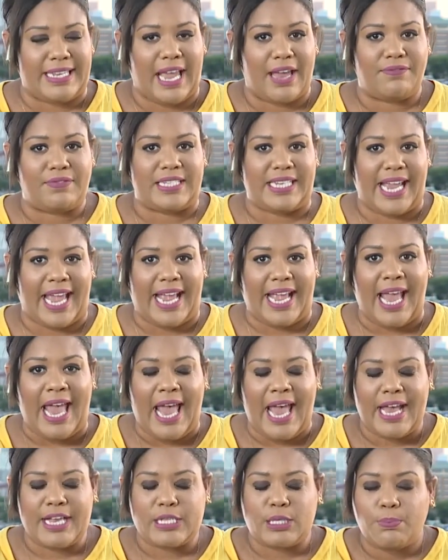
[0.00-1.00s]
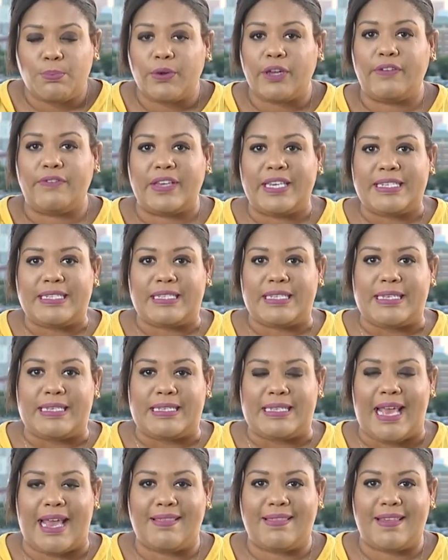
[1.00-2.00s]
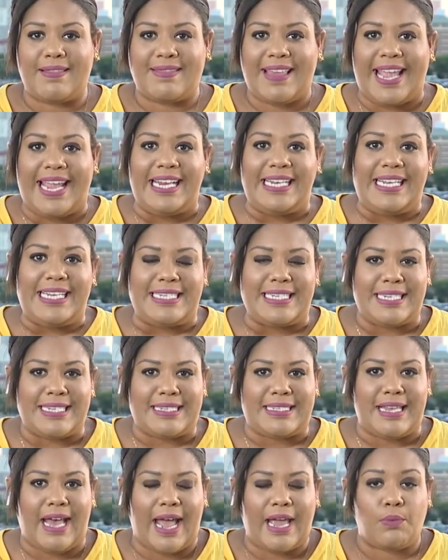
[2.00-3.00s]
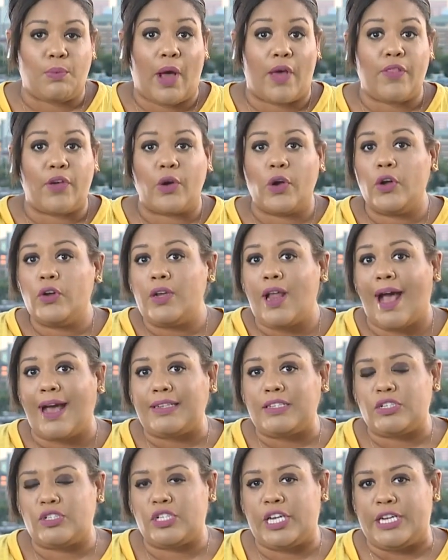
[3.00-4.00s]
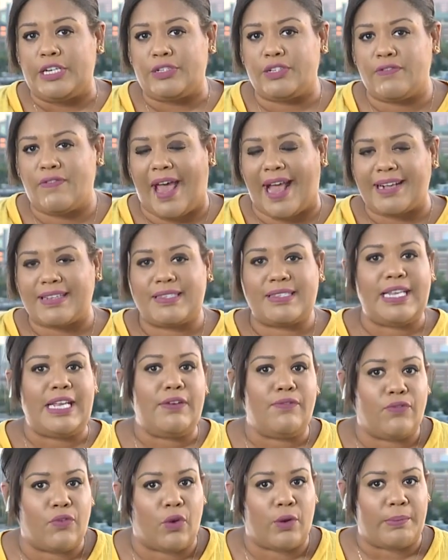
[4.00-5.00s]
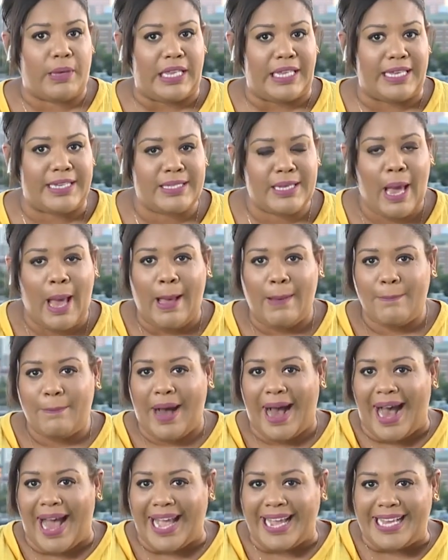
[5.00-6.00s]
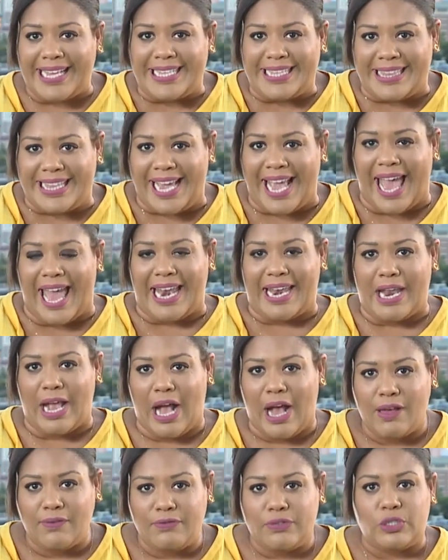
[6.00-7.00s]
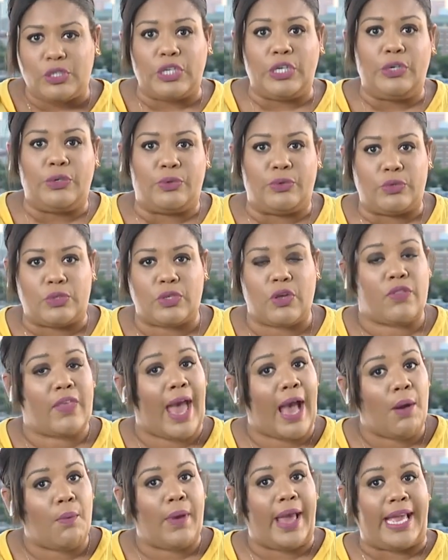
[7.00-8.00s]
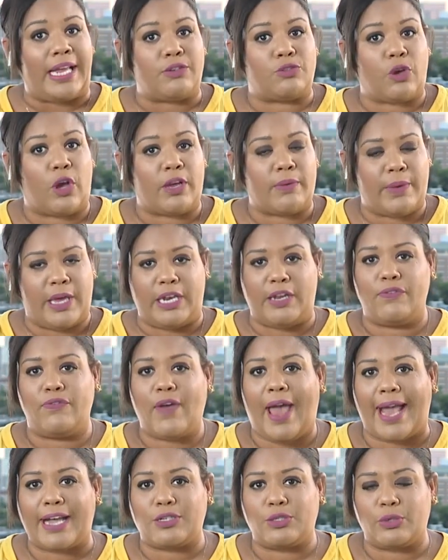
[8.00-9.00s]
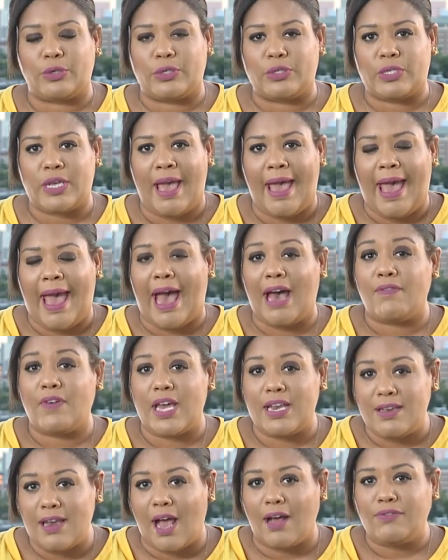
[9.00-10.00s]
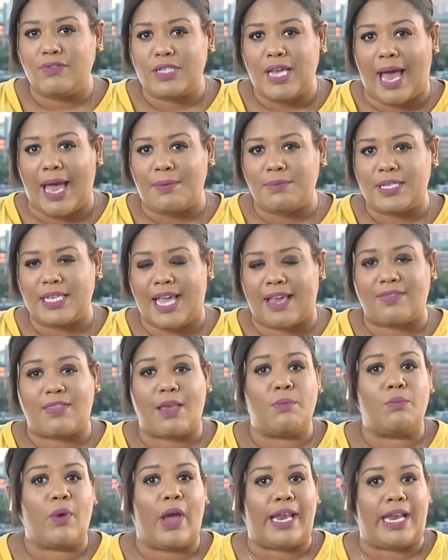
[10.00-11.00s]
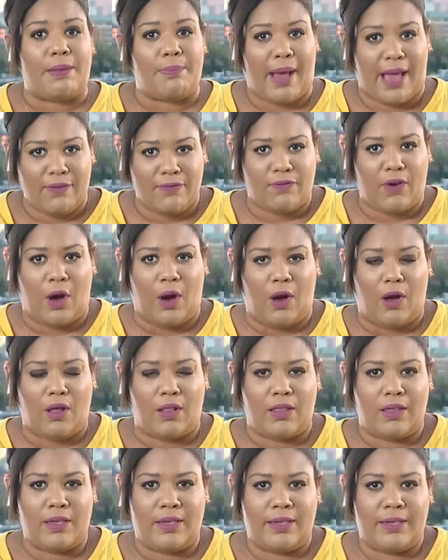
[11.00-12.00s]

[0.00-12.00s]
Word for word: The FDA has previously said that they need to decide whether or not to change the vaccine formulas by the end of June. So that way, drug manufacturers have enough time to get them ready by fall.